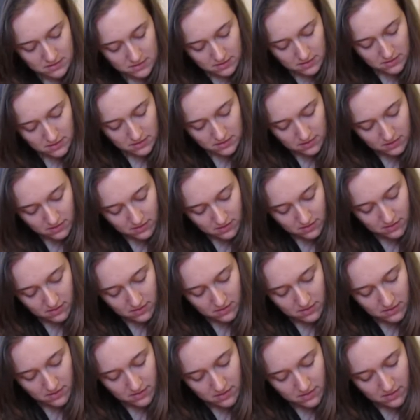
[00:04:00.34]

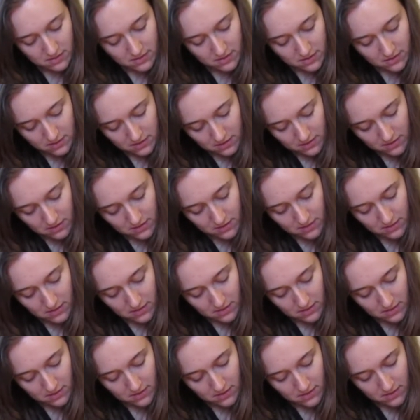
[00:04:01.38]

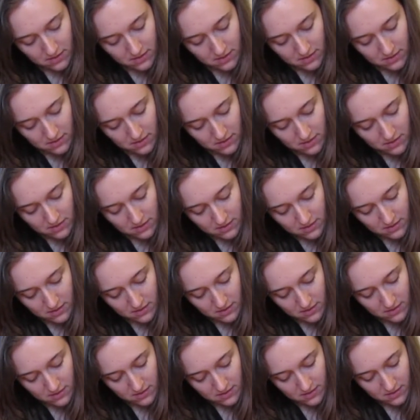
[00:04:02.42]

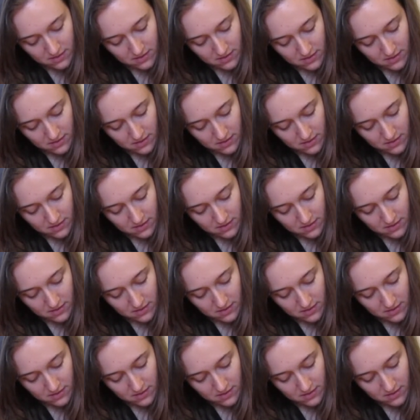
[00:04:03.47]
Nobody speaks.